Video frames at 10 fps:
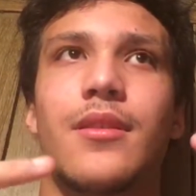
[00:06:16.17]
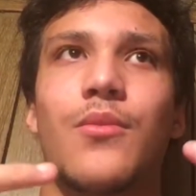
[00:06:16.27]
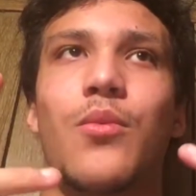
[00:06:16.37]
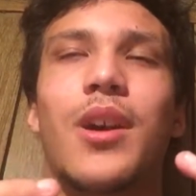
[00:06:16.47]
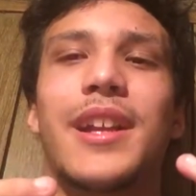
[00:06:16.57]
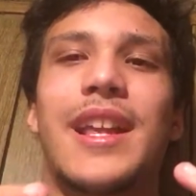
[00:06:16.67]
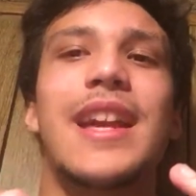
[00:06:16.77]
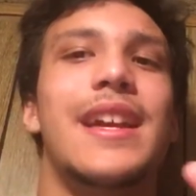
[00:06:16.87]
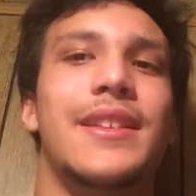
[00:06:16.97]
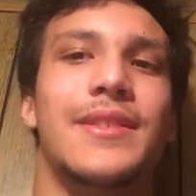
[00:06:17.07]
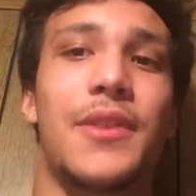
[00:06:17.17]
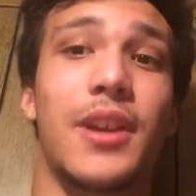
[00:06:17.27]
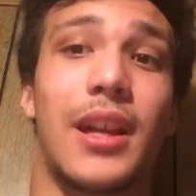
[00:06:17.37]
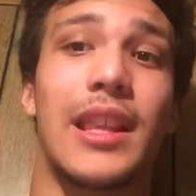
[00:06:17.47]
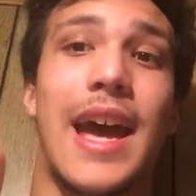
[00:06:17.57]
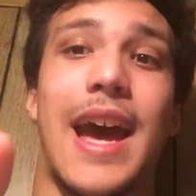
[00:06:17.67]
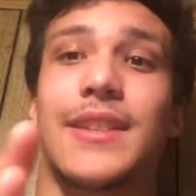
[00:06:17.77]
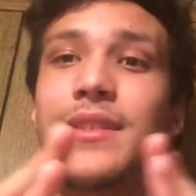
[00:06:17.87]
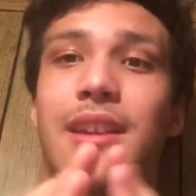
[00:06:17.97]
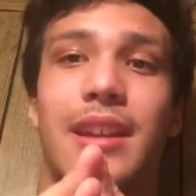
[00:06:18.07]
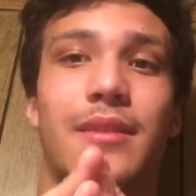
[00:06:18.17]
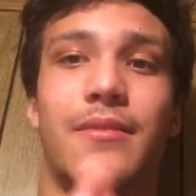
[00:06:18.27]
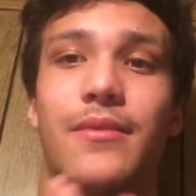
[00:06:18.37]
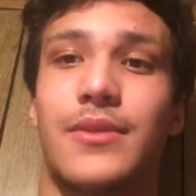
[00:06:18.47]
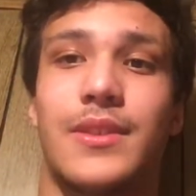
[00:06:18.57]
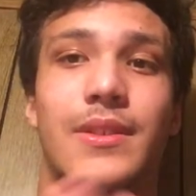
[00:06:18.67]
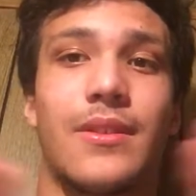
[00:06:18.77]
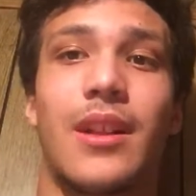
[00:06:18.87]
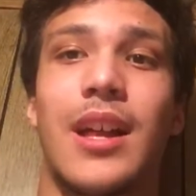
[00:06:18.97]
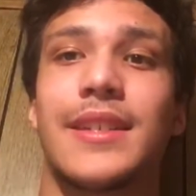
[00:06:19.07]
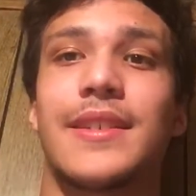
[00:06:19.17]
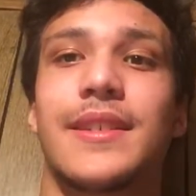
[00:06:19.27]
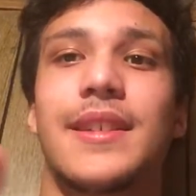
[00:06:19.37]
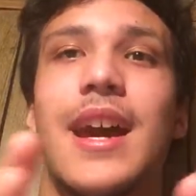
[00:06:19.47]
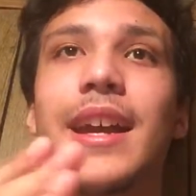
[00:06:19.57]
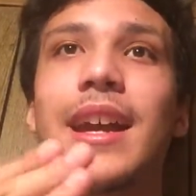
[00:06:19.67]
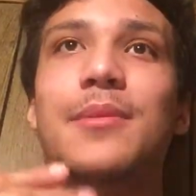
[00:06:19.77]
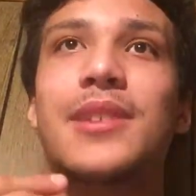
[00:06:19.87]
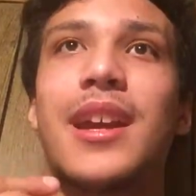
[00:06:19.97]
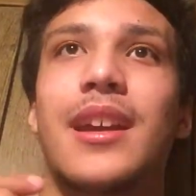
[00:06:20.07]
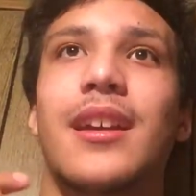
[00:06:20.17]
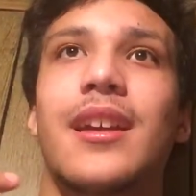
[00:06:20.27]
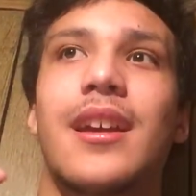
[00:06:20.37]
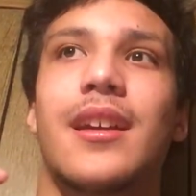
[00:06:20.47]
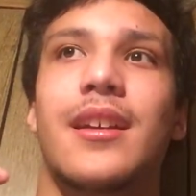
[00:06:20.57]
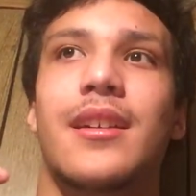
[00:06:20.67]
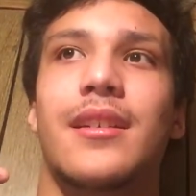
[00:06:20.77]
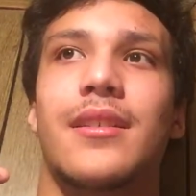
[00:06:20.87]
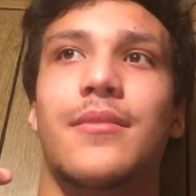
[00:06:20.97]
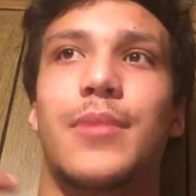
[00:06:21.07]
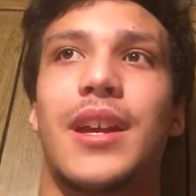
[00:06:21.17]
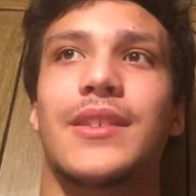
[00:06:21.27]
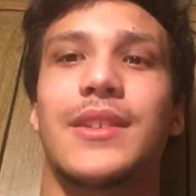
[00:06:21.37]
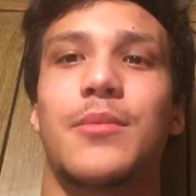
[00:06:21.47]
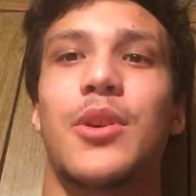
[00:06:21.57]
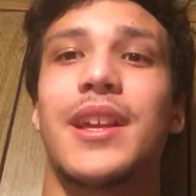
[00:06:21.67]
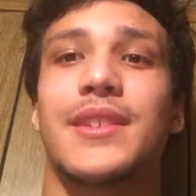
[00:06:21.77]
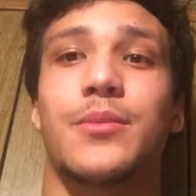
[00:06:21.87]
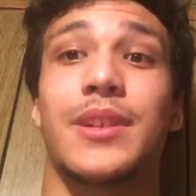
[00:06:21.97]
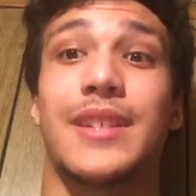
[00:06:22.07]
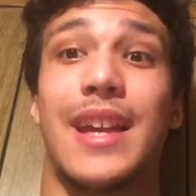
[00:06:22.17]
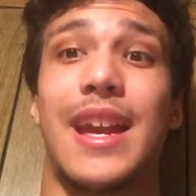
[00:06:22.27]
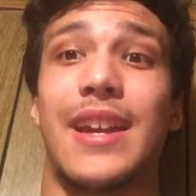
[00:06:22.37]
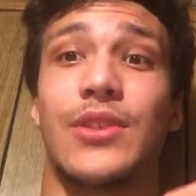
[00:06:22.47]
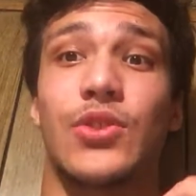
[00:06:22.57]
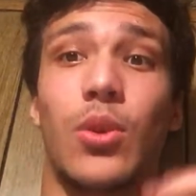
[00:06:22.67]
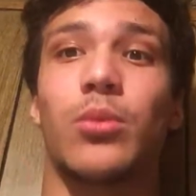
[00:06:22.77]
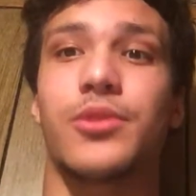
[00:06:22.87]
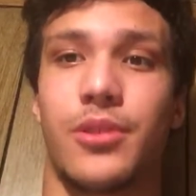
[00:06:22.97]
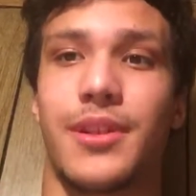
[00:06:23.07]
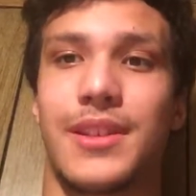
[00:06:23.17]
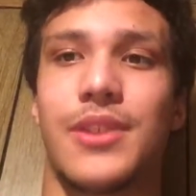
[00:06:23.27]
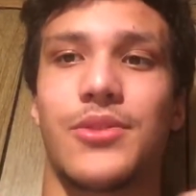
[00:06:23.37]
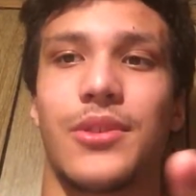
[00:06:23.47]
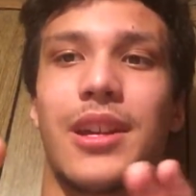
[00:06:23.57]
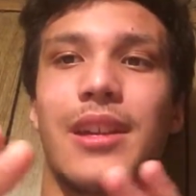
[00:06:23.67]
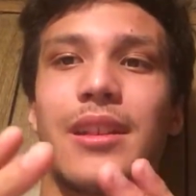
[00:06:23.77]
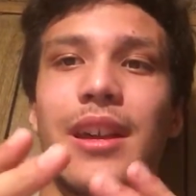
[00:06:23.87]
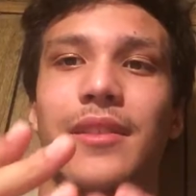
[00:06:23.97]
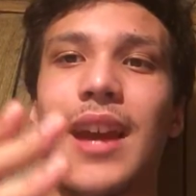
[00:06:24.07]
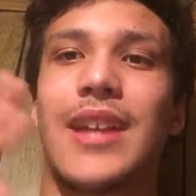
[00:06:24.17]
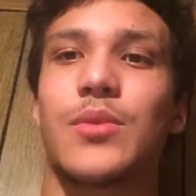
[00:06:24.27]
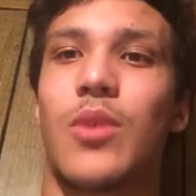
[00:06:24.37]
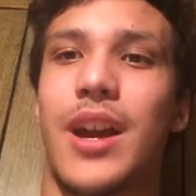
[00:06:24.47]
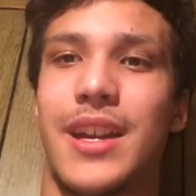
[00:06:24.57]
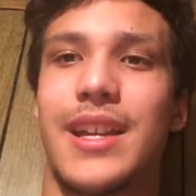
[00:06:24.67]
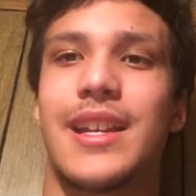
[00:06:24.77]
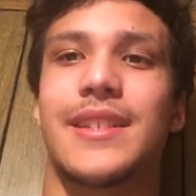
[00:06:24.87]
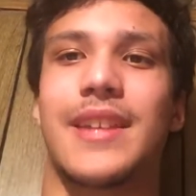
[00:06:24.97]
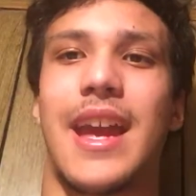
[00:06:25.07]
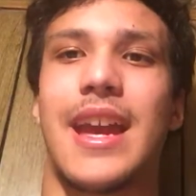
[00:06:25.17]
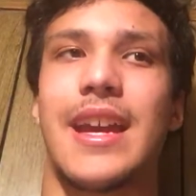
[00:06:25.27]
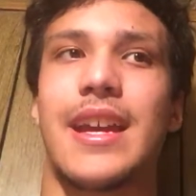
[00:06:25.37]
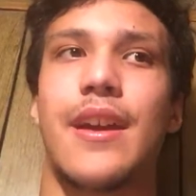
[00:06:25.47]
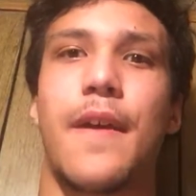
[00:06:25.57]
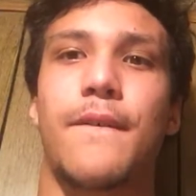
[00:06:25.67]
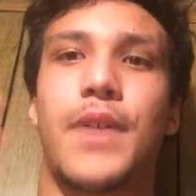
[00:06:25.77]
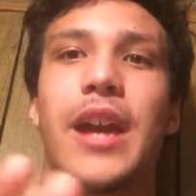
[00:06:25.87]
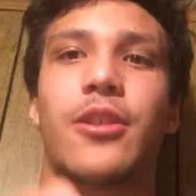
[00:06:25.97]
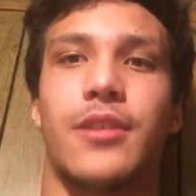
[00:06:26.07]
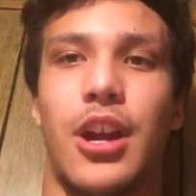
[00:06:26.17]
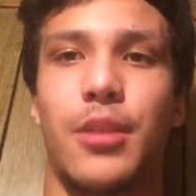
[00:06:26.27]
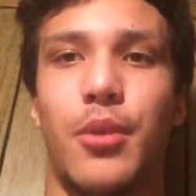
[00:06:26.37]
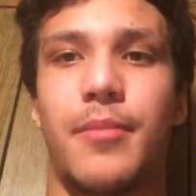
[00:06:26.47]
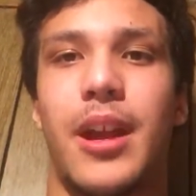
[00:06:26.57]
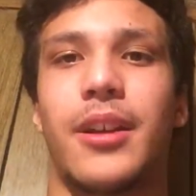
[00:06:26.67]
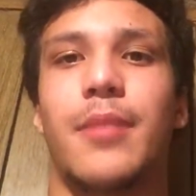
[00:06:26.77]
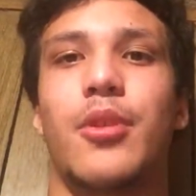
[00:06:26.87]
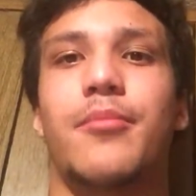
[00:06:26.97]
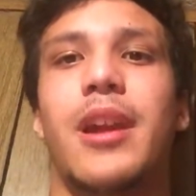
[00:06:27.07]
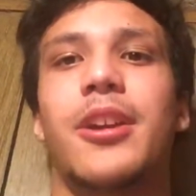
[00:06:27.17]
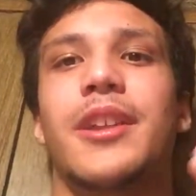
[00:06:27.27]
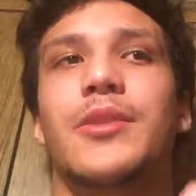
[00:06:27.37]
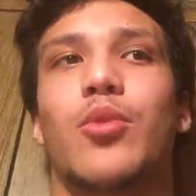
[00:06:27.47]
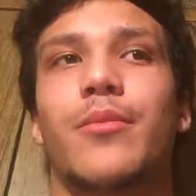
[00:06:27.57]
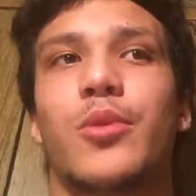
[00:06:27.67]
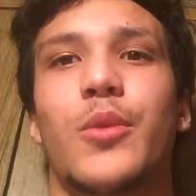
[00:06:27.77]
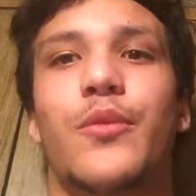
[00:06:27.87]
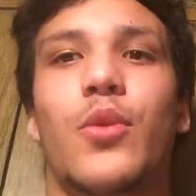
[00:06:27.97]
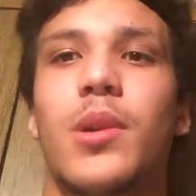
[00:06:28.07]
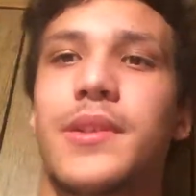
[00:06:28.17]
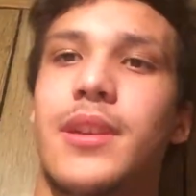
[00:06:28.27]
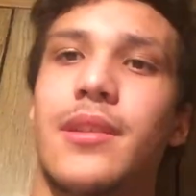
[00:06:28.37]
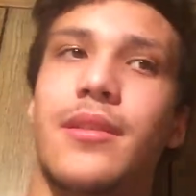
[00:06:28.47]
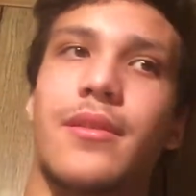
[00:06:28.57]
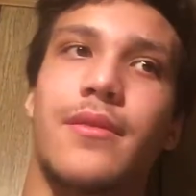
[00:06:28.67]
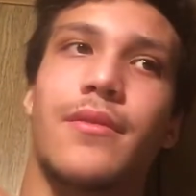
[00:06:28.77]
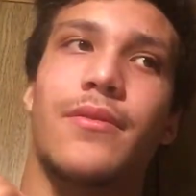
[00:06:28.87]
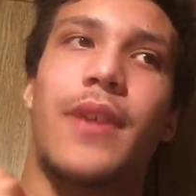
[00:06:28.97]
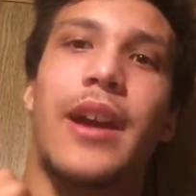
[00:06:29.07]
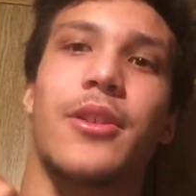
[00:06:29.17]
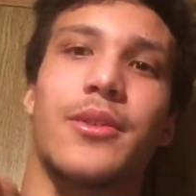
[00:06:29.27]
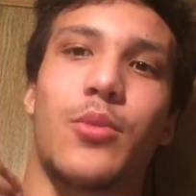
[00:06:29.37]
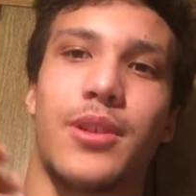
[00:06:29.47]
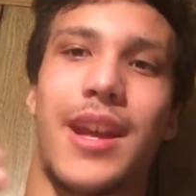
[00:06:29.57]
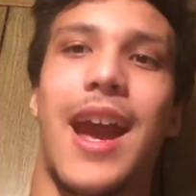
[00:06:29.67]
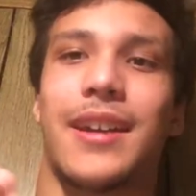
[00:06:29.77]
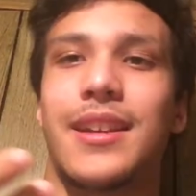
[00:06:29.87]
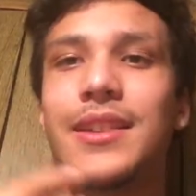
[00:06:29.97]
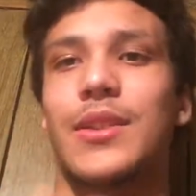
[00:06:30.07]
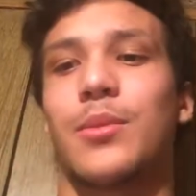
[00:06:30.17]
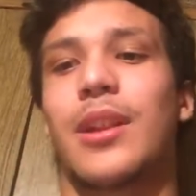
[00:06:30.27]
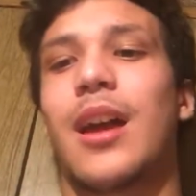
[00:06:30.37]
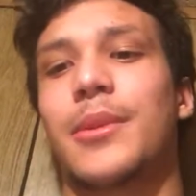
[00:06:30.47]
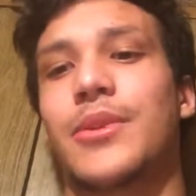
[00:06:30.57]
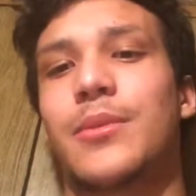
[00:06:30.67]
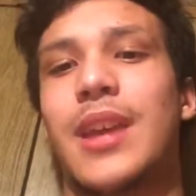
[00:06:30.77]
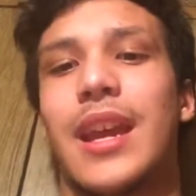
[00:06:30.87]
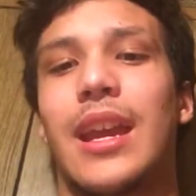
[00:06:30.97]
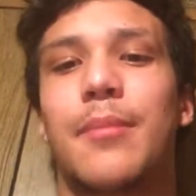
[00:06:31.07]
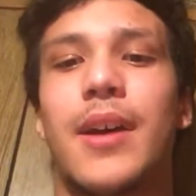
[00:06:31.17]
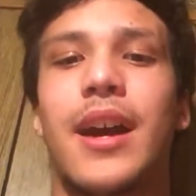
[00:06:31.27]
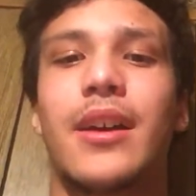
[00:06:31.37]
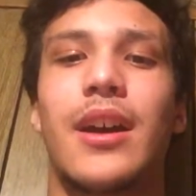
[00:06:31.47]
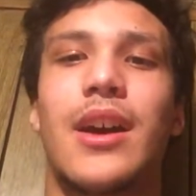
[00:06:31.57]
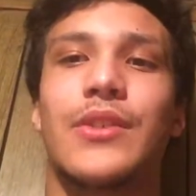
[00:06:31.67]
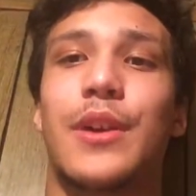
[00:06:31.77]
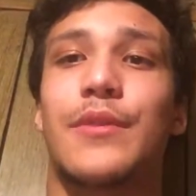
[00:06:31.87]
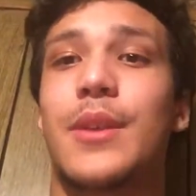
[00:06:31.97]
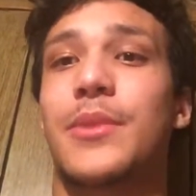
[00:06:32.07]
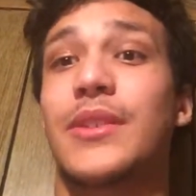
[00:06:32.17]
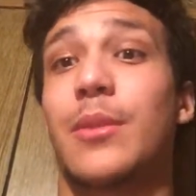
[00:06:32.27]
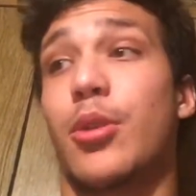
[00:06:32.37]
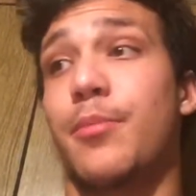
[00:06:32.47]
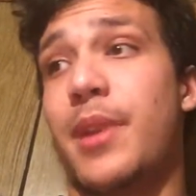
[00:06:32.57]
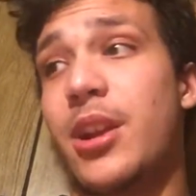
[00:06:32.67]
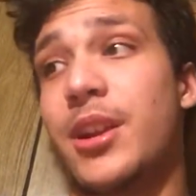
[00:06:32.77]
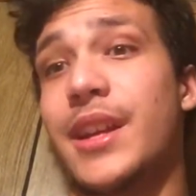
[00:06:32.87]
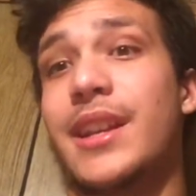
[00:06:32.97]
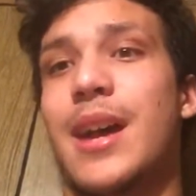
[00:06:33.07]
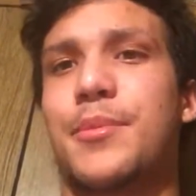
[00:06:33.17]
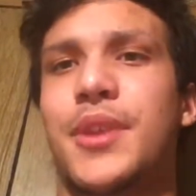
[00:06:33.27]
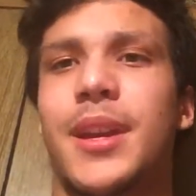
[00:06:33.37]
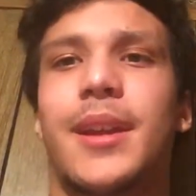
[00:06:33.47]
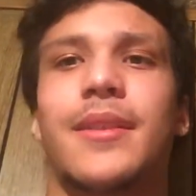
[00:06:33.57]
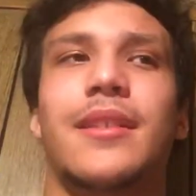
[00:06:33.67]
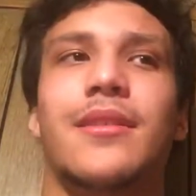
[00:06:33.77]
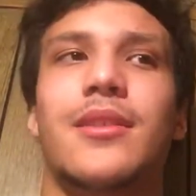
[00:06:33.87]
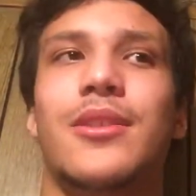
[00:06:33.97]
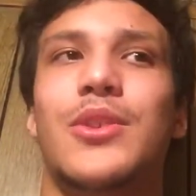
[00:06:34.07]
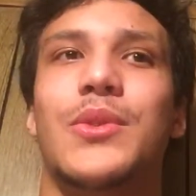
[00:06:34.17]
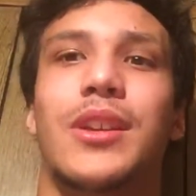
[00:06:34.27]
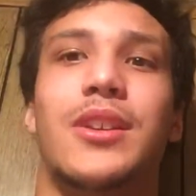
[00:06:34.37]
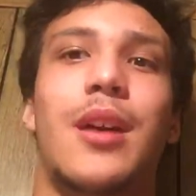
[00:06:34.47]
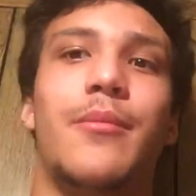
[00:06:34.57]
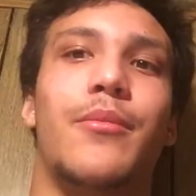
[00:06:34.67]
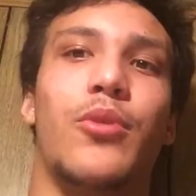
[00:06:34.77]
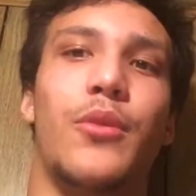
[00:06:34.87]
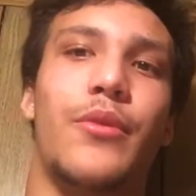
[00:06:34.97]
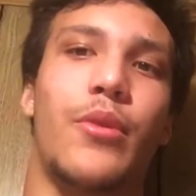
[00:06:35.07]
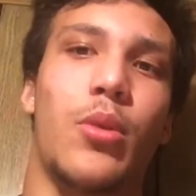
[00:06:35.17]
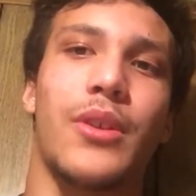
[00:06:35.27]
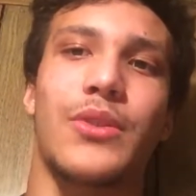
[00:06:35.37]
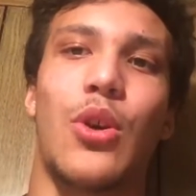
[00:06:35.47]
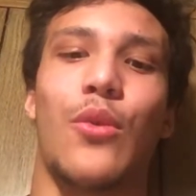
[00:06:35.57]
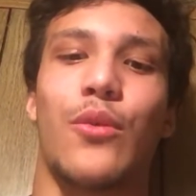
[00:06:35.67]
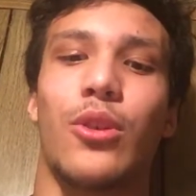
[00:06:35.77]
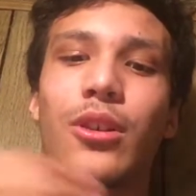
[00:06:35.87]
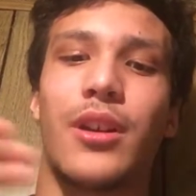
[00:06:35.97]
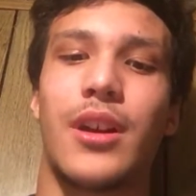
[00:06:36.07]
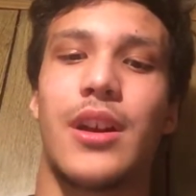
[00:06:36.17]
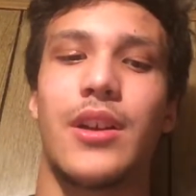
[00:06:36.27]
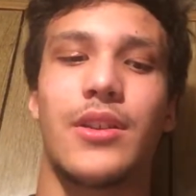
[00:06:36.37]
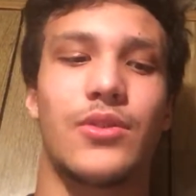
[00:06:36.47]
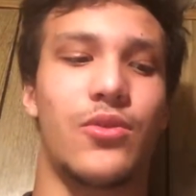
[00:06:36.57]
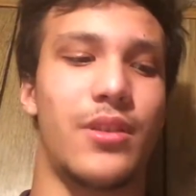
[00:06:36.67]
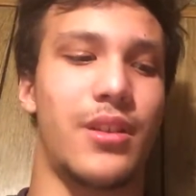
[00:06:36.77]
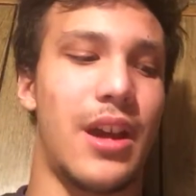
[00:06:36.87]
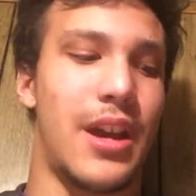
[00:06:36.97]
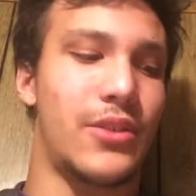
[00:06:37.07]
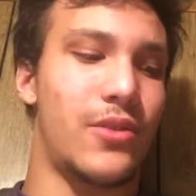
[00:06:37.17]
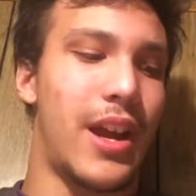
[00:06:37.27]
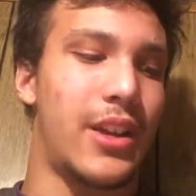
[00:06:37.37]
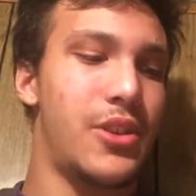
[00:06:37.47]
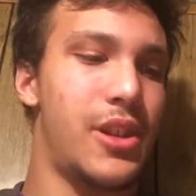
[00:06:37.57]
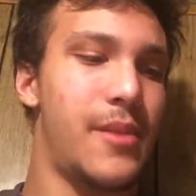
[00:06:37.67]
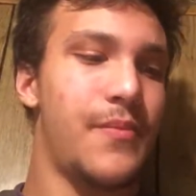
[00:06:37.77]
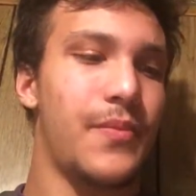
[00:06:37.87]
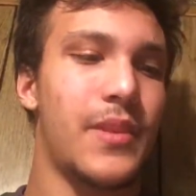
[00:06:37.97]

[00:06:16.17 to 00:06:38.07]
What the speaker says: what it is, not the class. Like, classes aside, I'm saying because Asmodeus was a soldier, essentially, like, that's why he's a fighter, not a barbarian. A barbarian is more brute force, and fighter is more tactics, is what I was taking it by. So if something's a barbarian, I'm thinking that they're using dumb brute force over strategy.